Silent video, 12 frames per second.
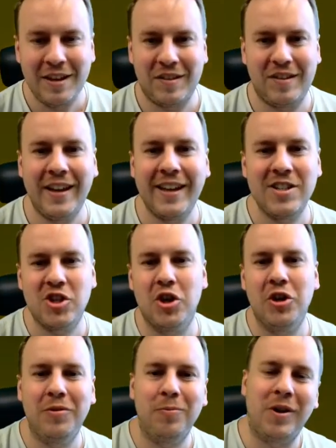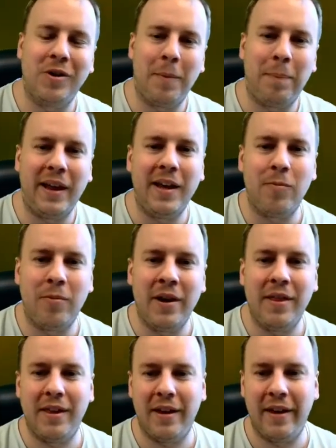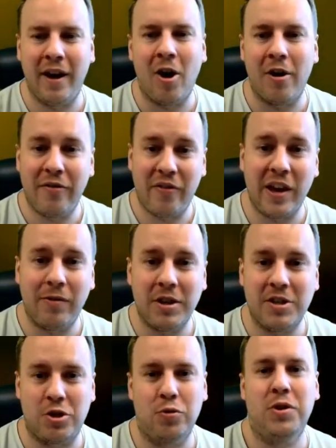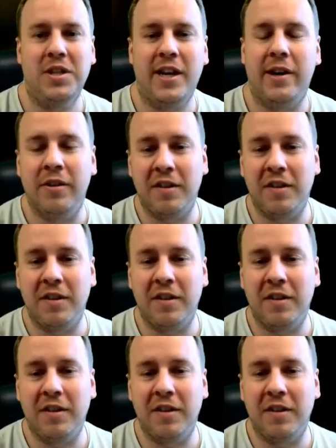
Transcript: Second shot, we're gonna play with uh, our favorite short iron.